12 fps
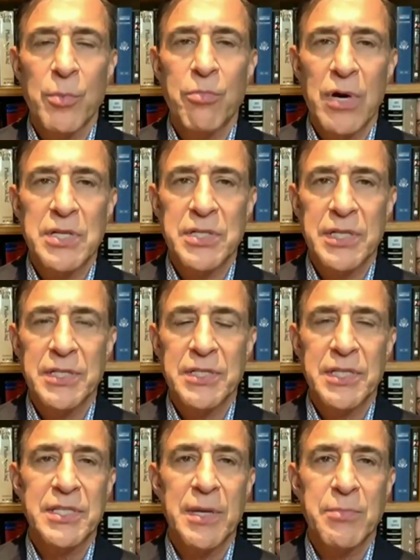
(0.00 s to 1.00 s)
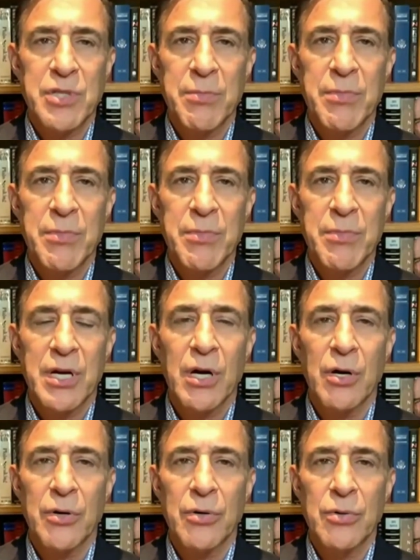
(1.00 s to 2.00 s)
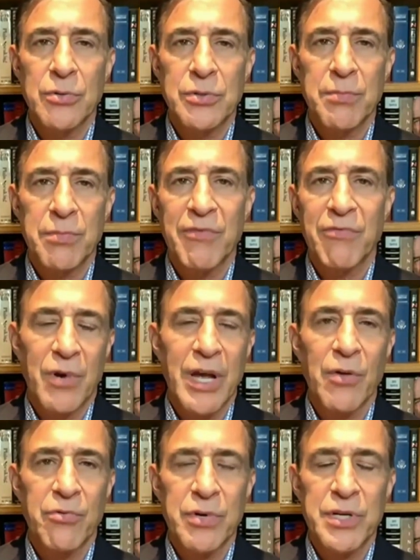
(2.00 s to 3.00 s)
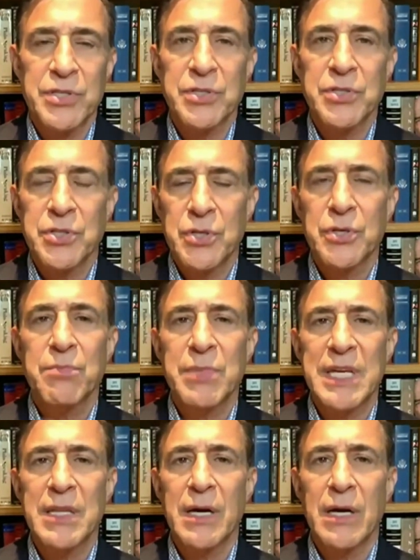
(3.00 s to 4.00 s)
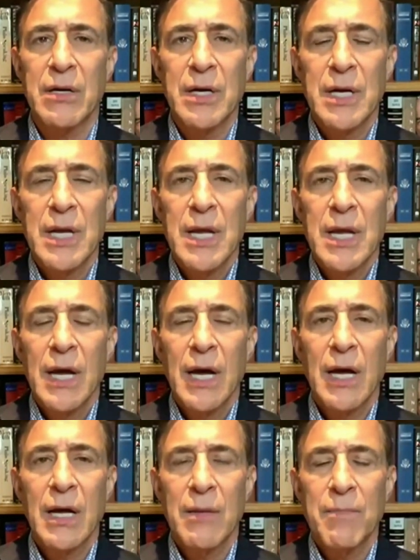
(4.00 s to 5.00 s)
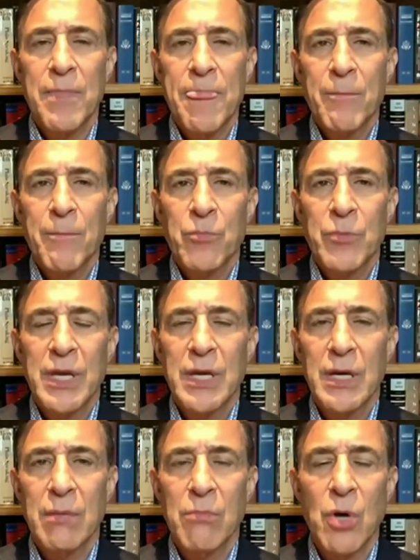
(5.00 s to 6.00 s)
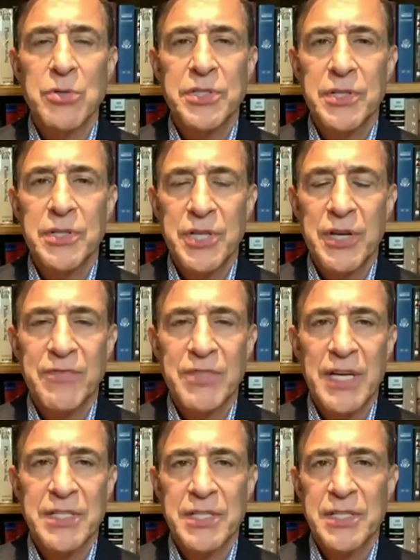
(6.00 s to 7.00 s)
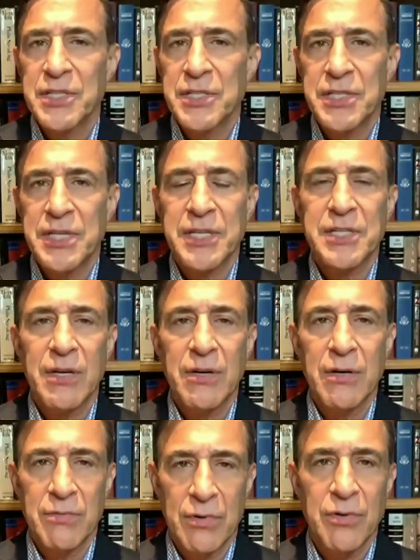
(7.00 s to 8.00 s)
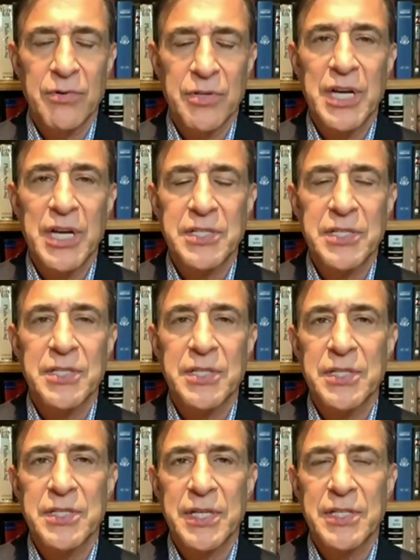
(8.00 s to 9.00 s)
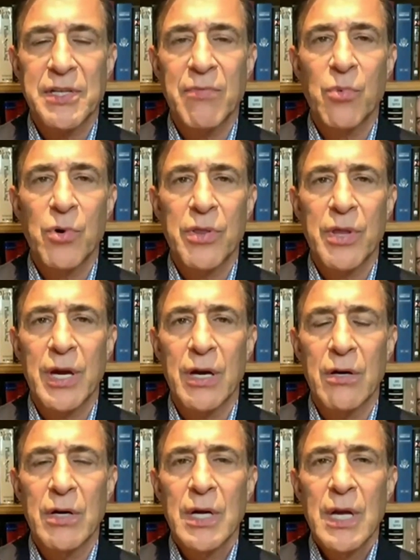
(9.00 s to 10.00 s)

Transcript: presidents except Jimmy Carter, who simply for health reasons couldn't be there. Most of the chief justices, six of them were there,